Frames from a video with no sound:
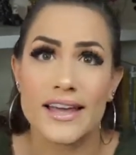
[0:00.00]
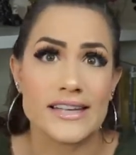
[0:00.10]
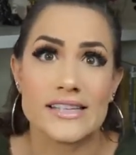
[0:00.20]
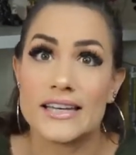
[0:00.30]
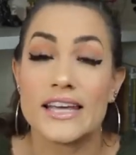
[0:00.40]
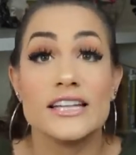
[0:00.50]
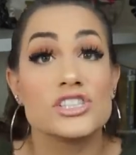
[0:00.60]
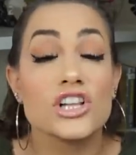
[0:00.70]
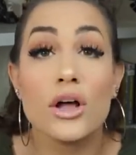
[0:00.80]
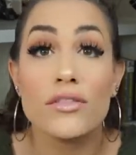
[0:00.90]
like I said,
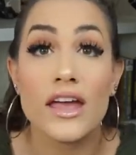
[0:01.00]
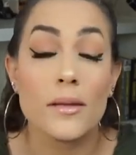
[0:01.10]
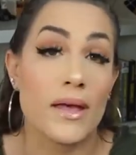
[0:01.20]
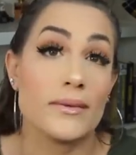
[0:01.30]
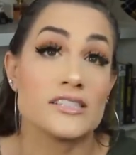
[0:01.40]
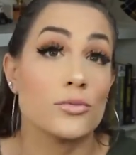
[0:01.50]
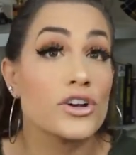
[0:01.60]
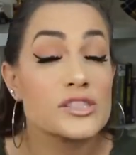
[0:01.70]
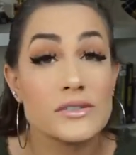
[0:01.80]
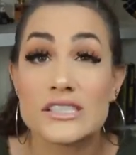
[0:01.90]
kids clothing, maybe some
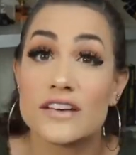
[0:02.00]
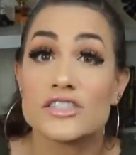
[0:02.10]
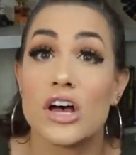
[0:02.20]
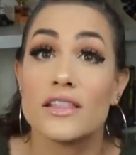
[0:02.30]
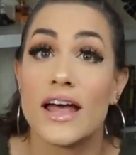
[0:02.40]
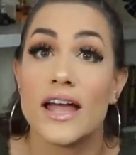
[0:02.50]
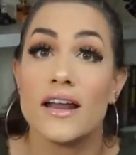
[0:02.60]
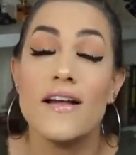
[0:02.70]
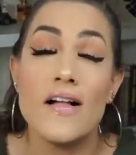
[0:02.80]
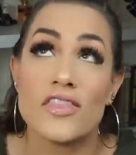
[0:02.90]
Christmas gifts
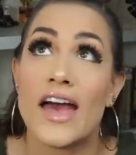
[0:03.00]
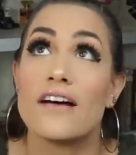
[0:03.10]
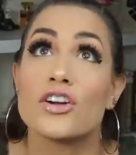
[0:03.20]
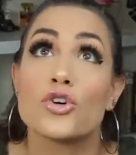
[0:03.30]
online. They have